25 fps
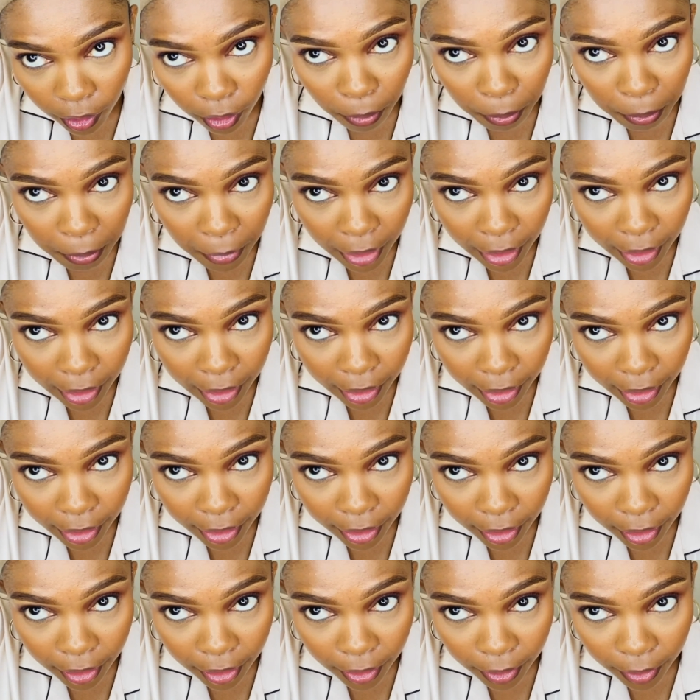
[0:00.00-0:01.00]
my
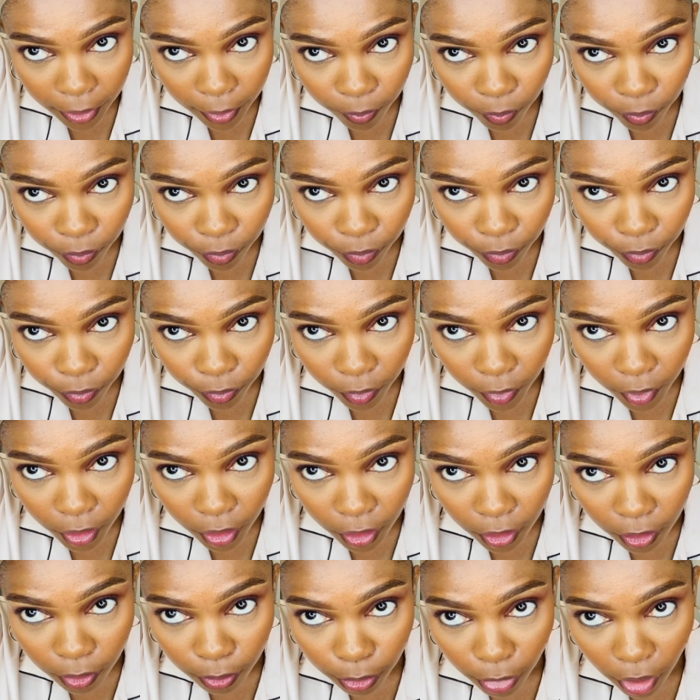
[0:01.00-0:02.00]

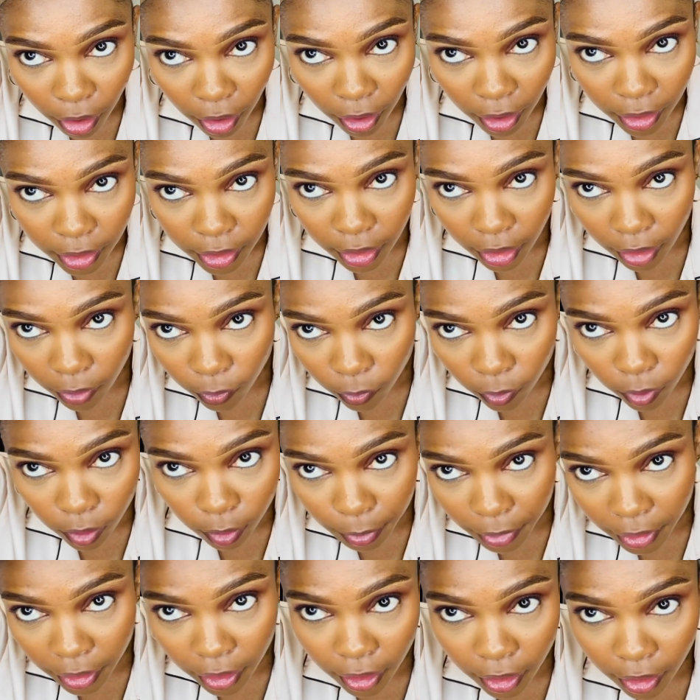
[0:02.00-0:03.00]
parting will
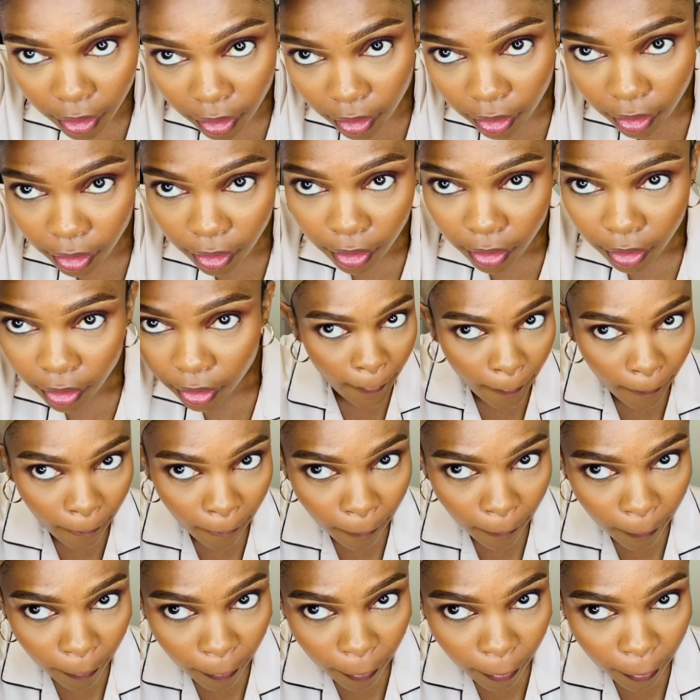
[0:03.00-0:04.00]
be.
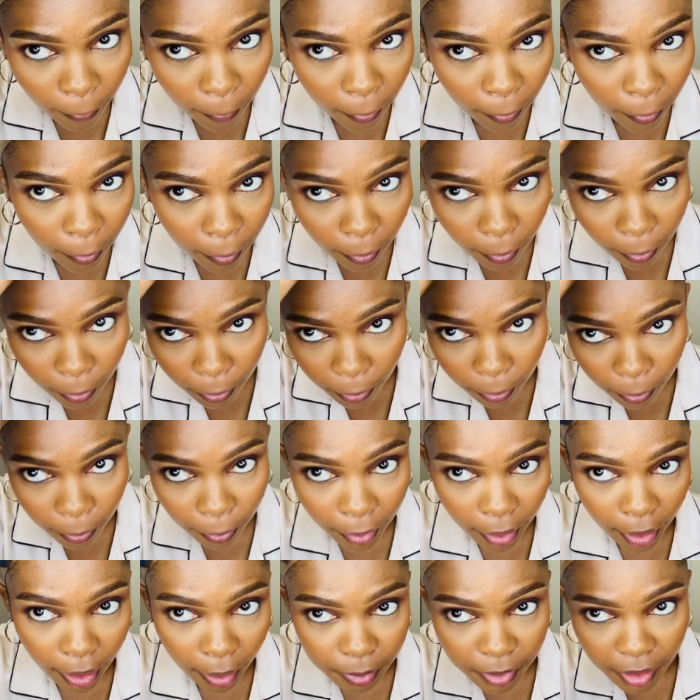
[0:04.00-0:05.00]

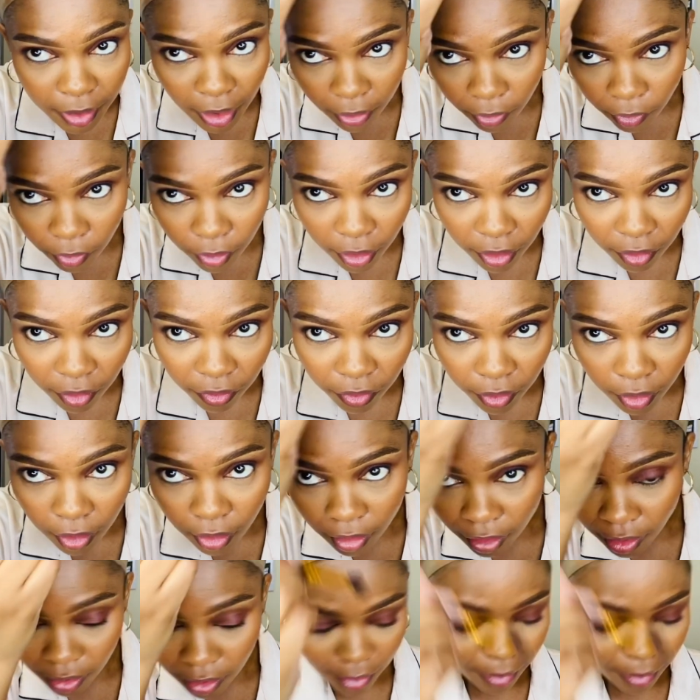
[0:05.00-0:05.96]
Perhaps I could even